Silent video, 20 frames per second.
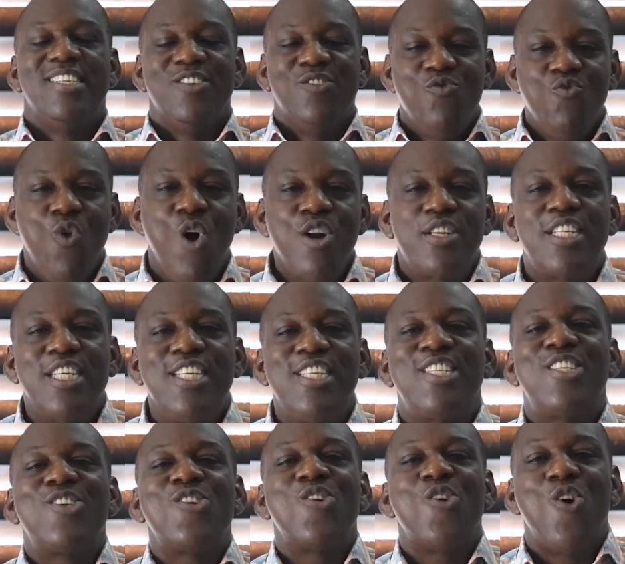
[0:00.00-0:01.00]
What
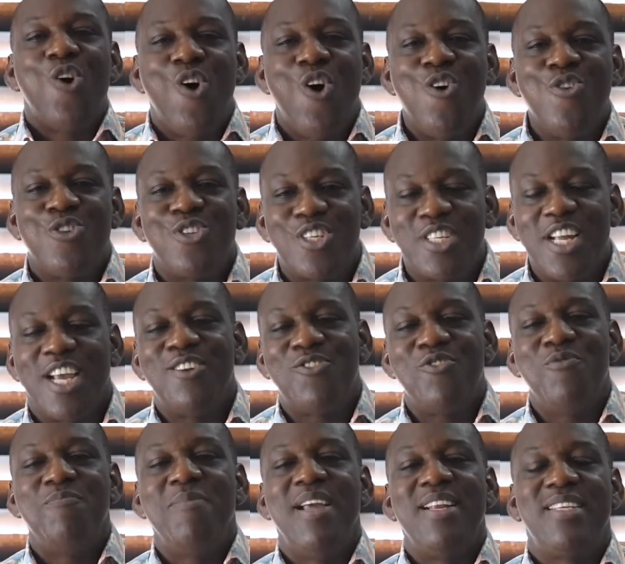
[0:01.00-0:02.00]
is
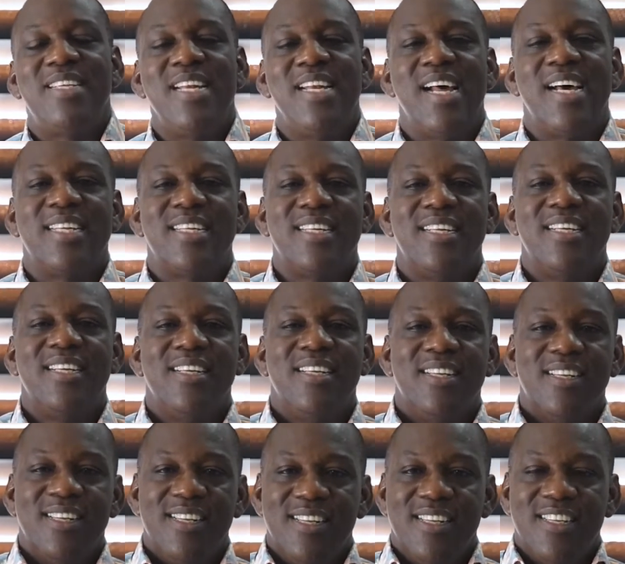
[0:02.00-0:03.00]
unscheduled maintenance?
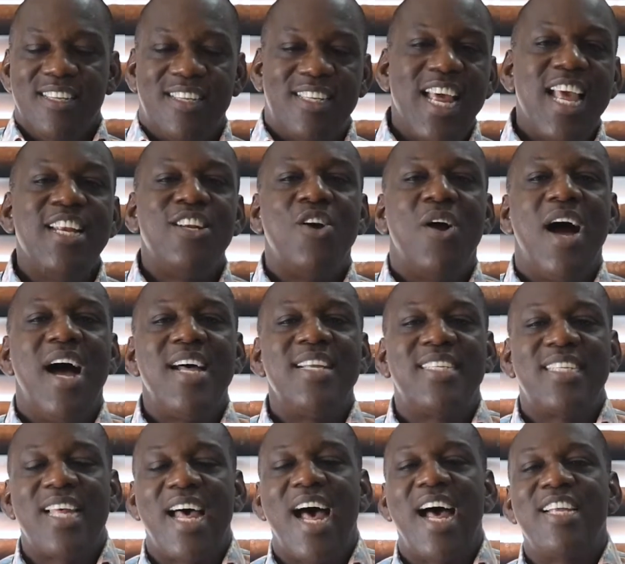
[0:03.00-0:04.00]
Send your
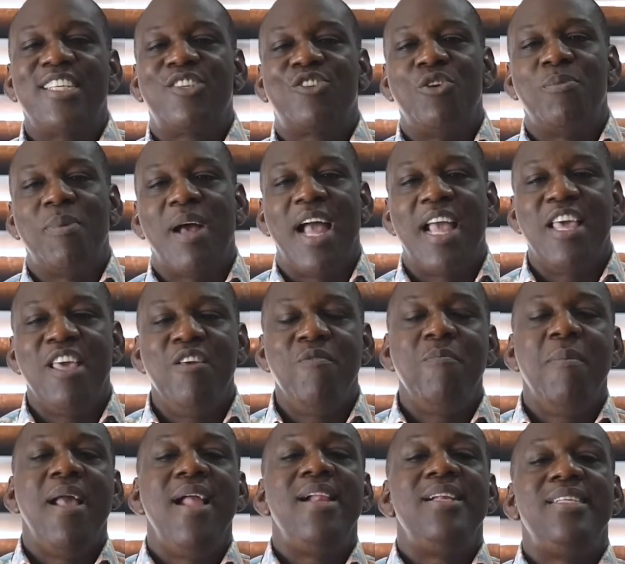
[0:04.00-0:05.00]
answers to my
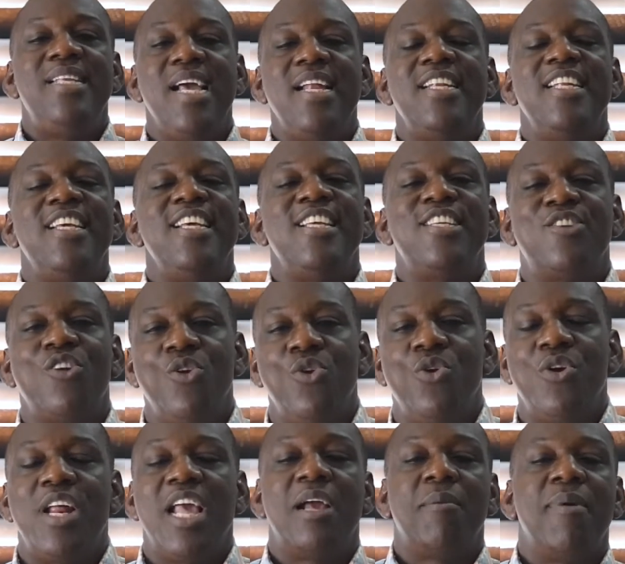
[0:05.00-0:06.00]
email, Dennis
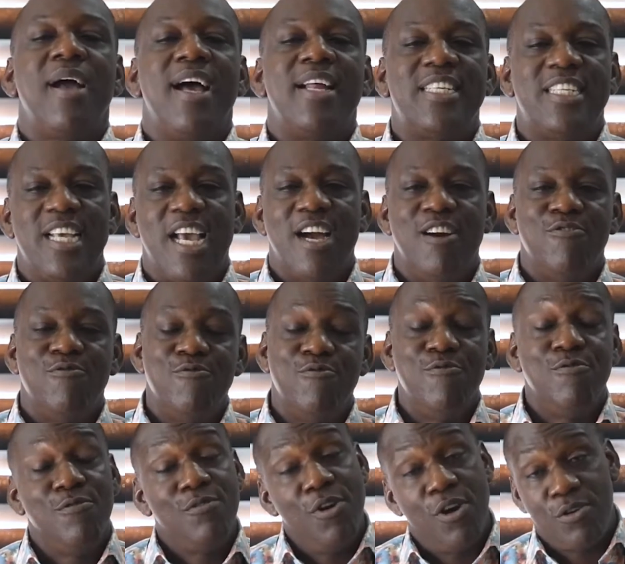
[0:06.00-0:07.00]
Oloriegbe at
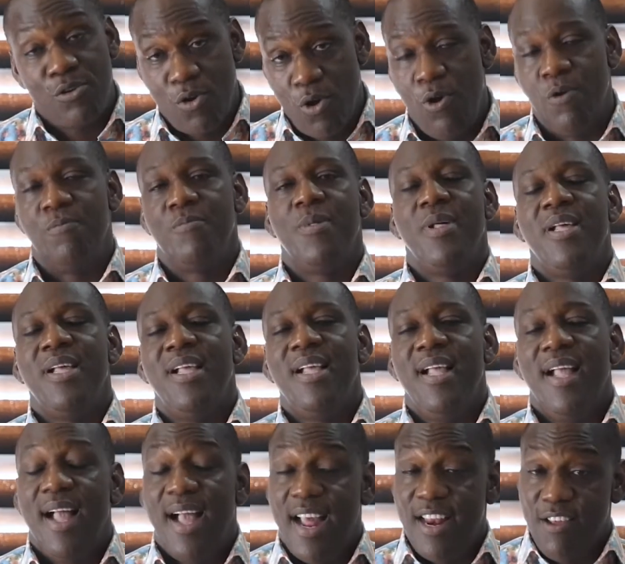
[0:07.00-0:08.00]
yahoo.com.
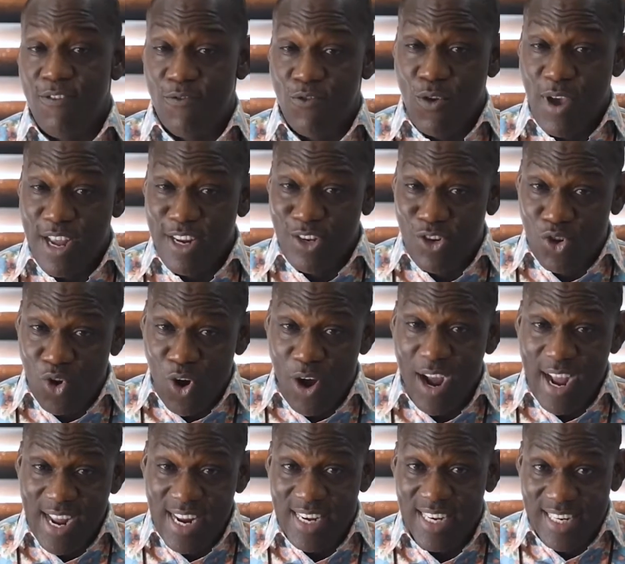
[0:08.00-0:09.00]
And if you
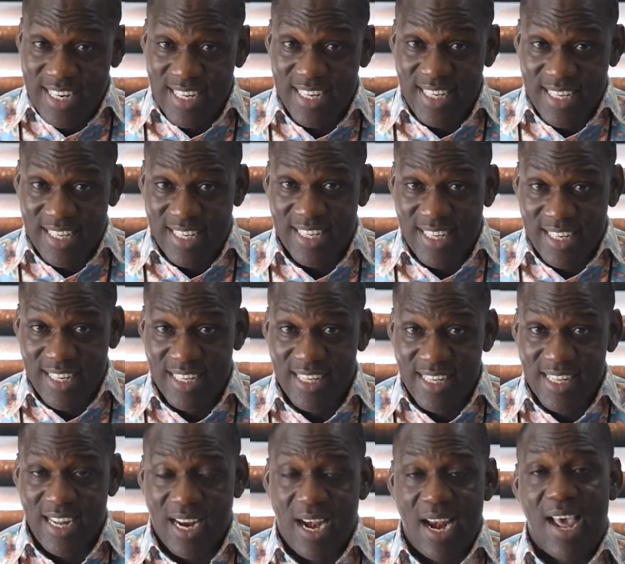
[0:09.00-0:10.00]
enjoy this
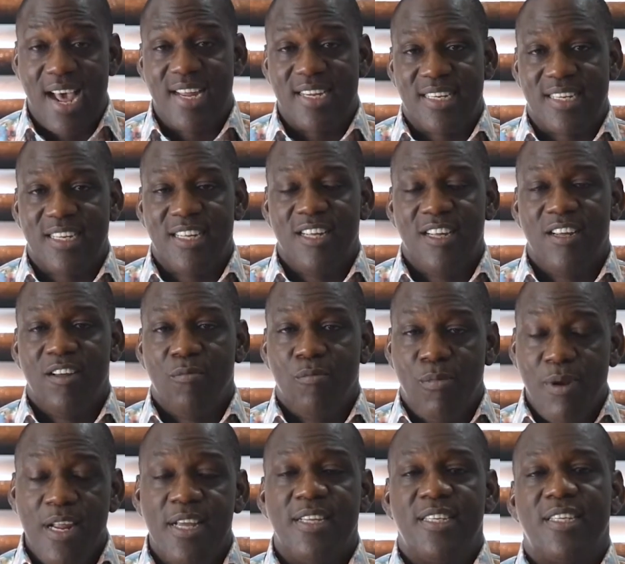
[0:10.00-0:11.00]
class,
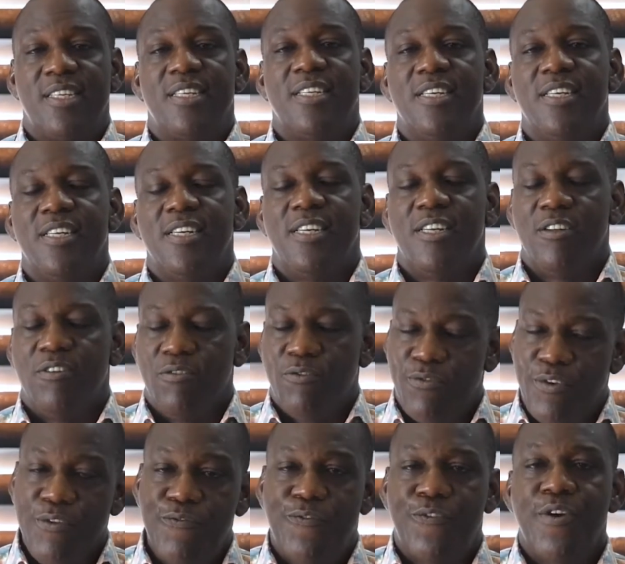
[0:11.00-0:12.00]
please
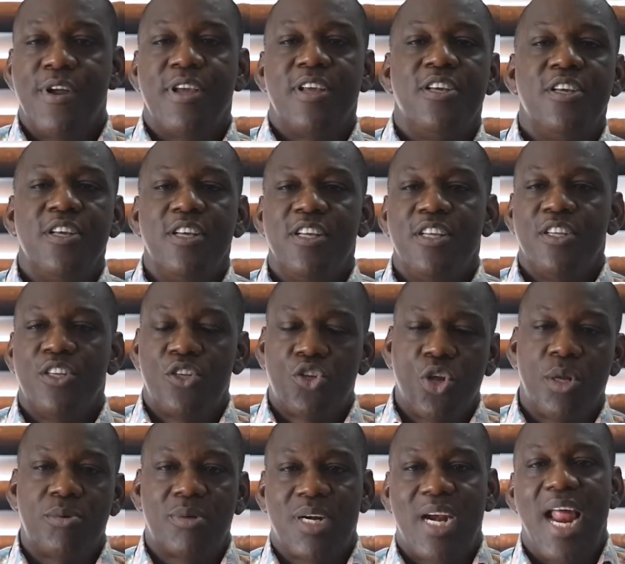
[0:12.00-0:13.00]
feel free,
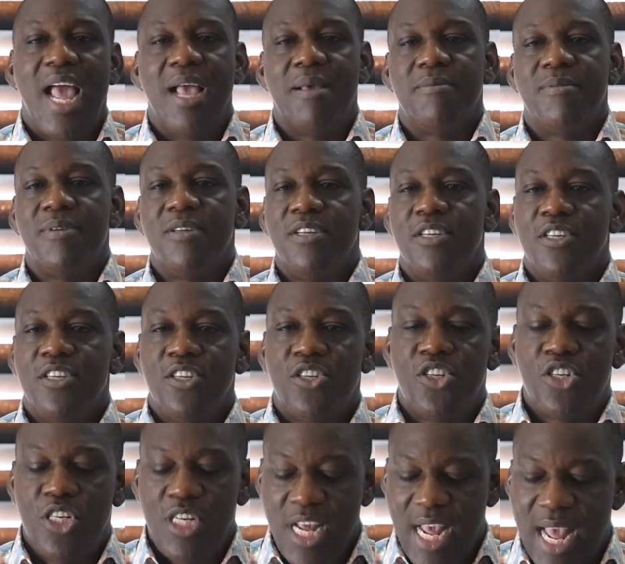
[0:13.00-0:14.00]
subscribe,
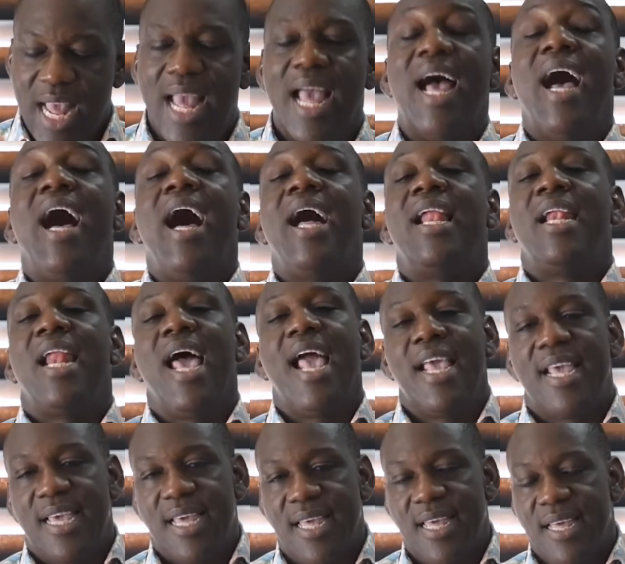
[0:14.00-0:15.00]
share, and like.
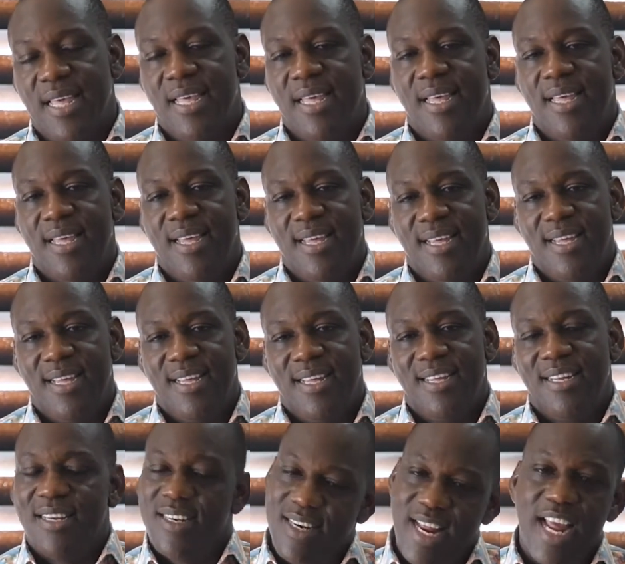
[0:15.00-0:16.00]

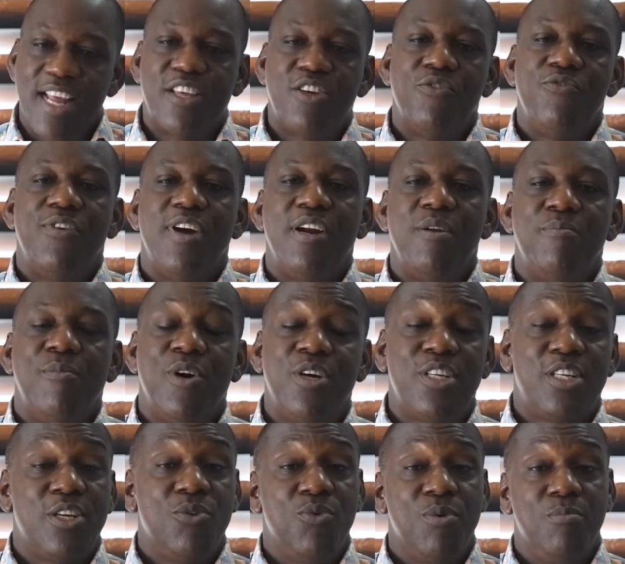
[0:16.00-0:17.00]
Thank you very
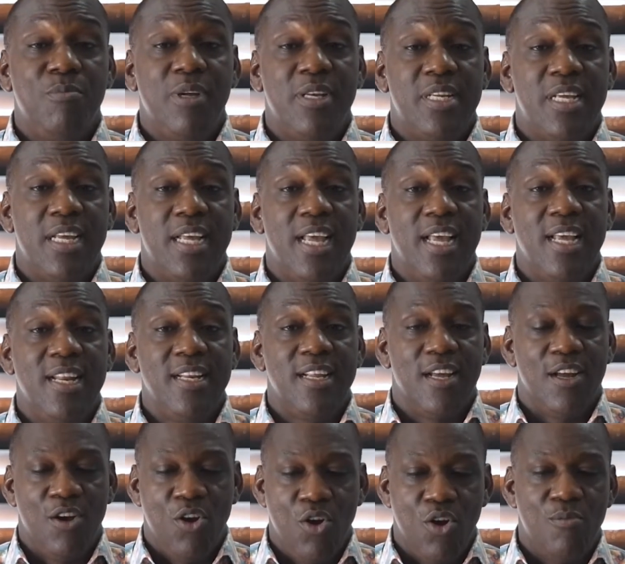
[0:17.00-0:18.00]
much. Till we meet
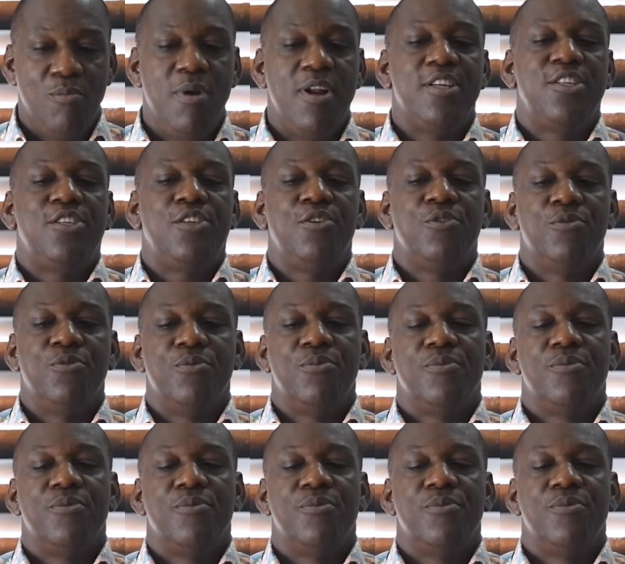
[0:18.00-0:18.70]
again. God bless you.